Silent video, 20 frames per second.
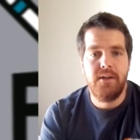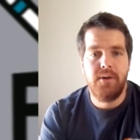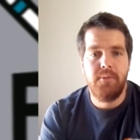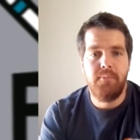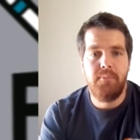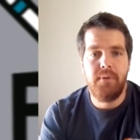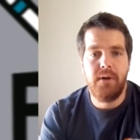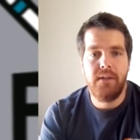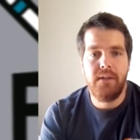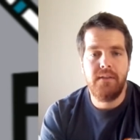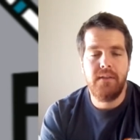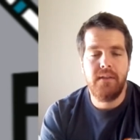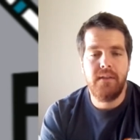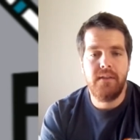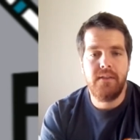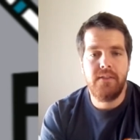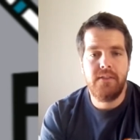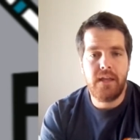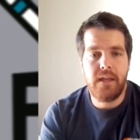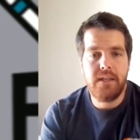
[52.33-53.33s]
But
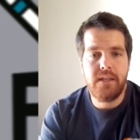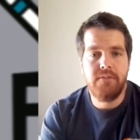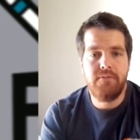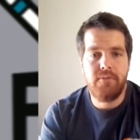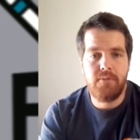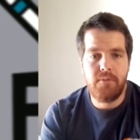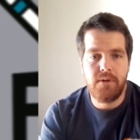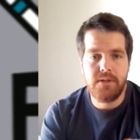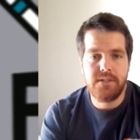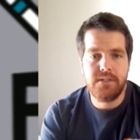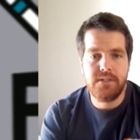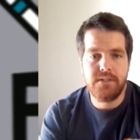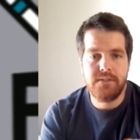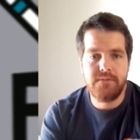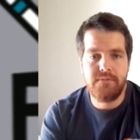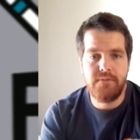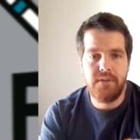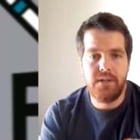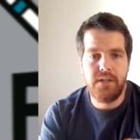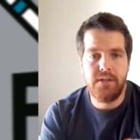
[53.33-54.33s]
thank you for watching this
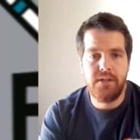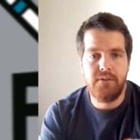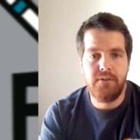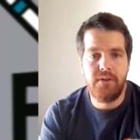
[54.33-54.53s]
video.